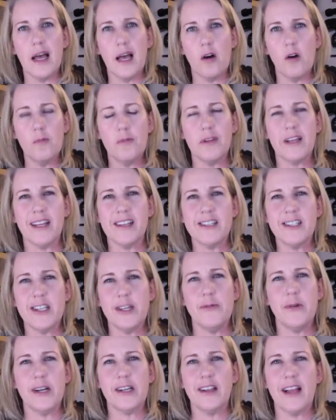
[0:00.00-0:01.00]
Hopefully I'll see
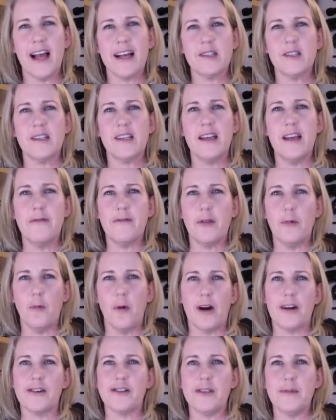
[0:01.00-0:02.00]
you in class if the
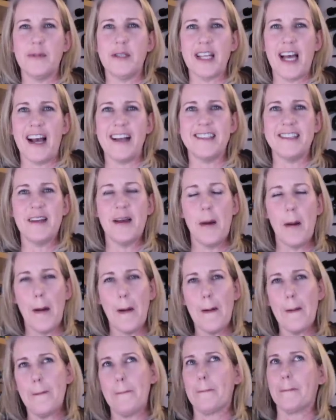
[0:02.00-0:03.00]
water subsides
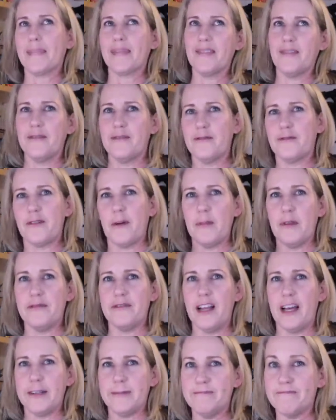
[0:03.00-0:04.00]
from the
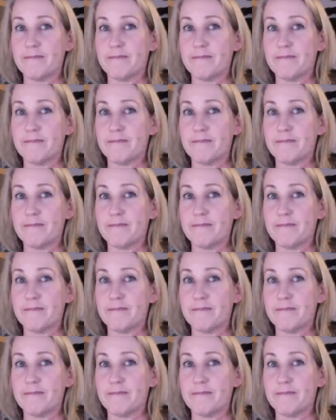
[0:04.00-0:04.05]
flood.